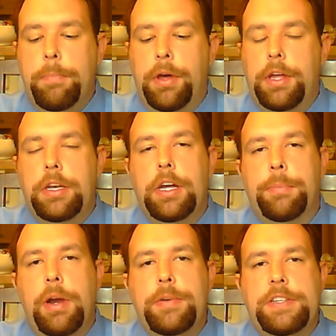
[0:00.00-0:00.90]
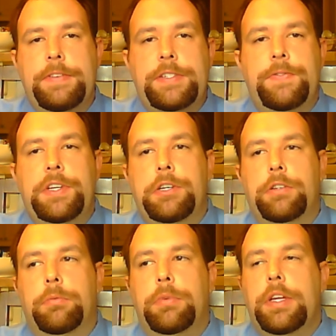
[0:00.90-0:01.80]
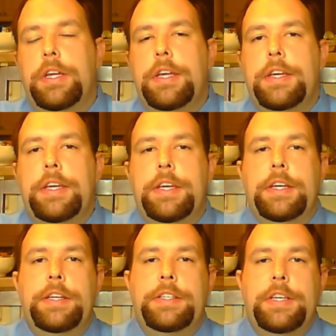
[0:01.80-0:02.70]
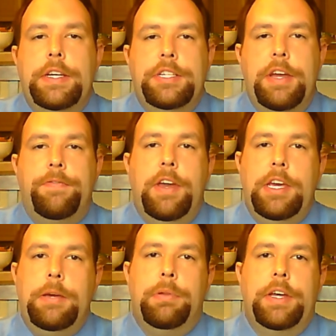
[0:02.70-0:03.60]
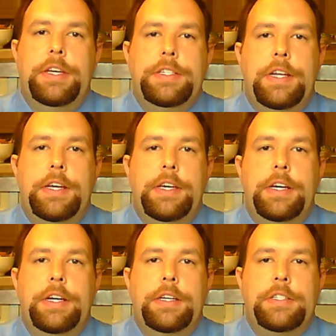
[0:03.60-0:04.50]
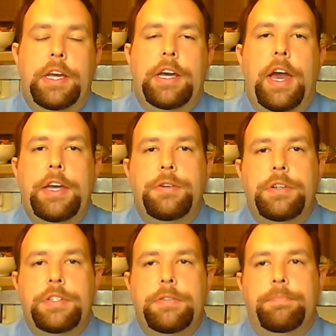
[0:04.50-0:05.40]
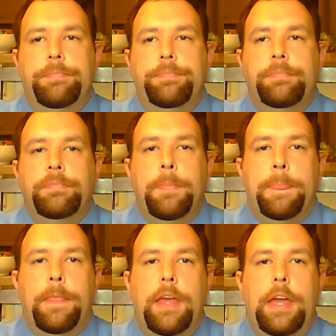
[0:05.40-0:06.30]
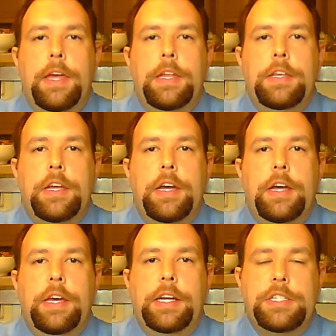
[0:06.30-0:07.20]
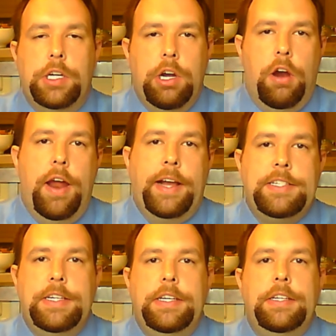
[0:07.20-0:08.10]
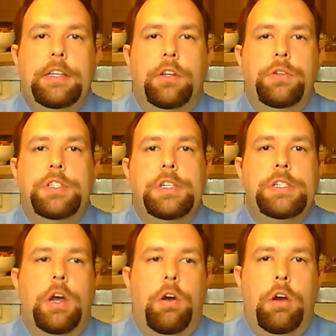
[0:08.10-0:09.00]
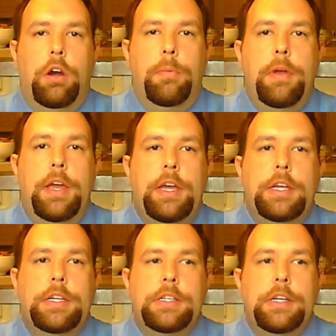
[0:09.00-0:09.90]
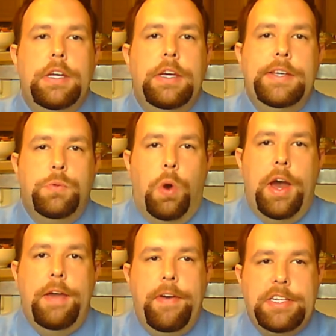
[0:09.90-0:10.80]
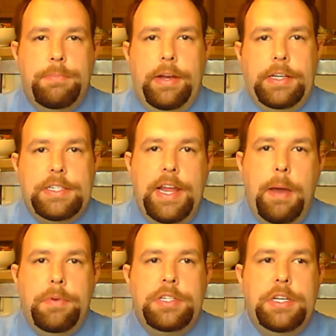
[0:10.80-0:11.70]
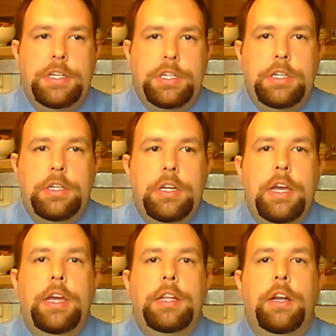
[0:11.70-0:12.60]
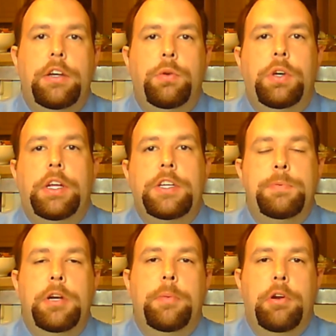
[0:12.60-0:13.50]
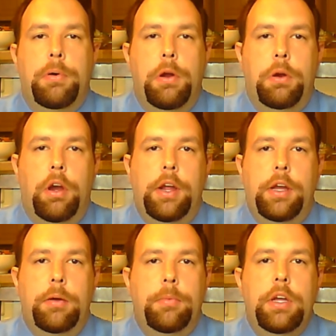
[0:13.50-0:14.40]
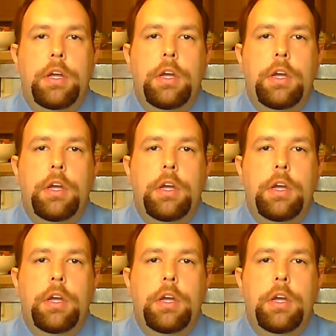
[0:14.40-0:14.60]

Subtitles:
But the premise of this film is Jeff Fahey plays a psychiatrist, and he gets in a car accident, loses his arm, and his wife has to make a snap decision, and they're doing an experimental program